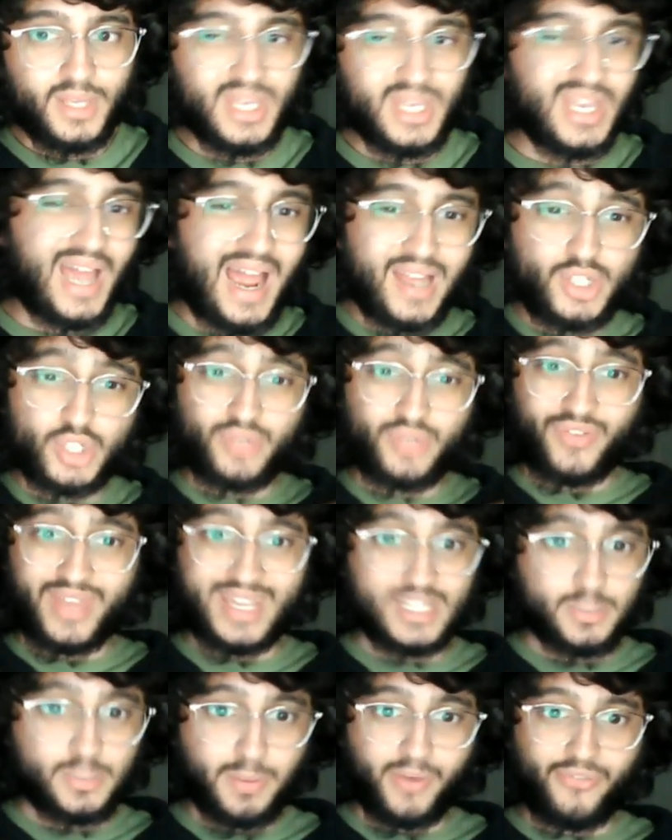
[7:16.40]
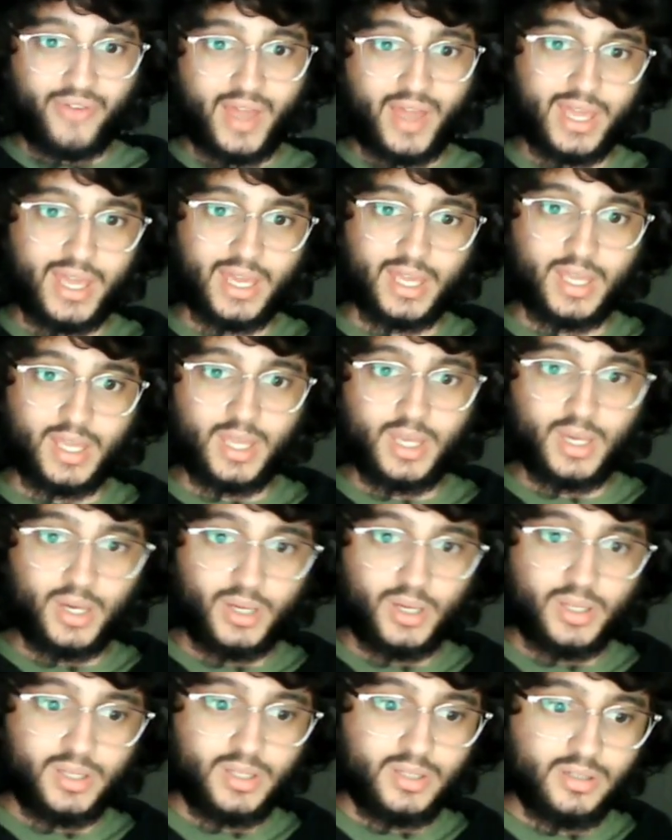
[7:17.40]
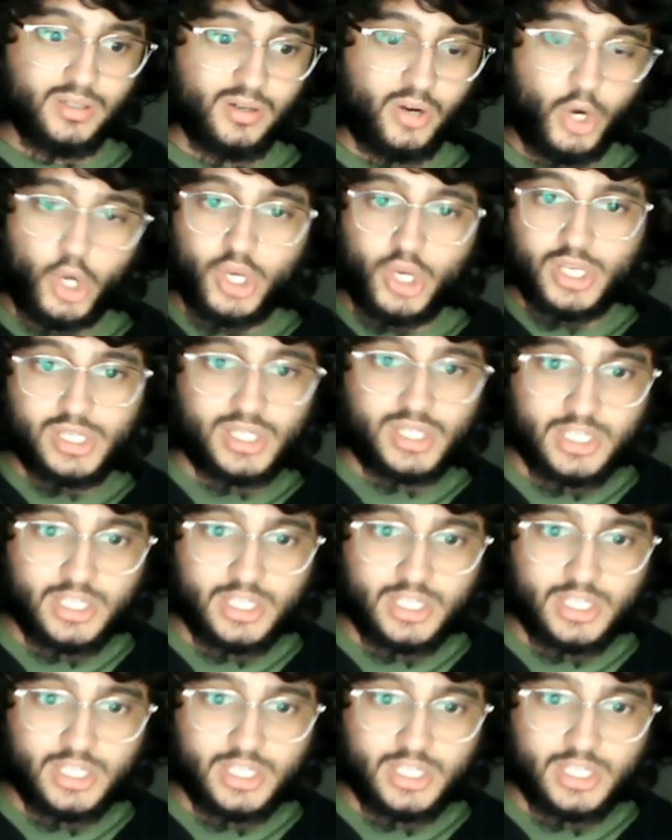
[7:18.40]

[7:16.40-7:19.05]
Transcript: I just think it's pathetic. Honestly